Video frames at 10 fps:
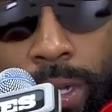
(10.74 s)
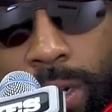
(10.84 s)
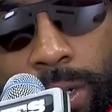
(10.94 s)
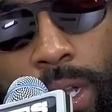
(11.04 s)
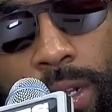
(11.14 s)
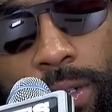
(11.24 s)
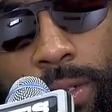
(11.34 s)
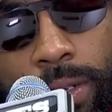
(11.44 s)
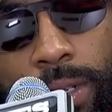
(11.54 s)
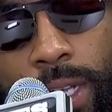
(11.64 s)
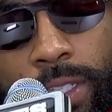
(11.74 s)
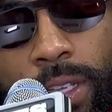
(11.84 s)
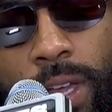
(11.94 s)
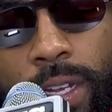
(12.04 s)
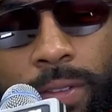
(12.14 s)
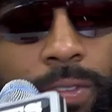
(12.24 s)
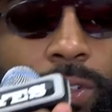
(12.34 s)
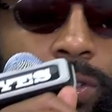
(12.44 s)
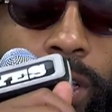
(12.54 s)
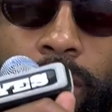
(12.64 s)
level of greatness? I'll tell you, I definitely don't
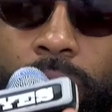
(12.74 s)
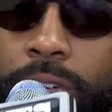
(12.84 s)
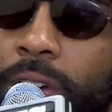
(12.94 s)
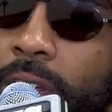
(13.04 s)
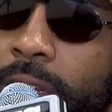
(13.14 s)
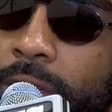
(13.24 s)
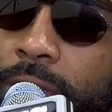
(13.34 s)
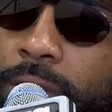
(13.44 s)
take it for granted.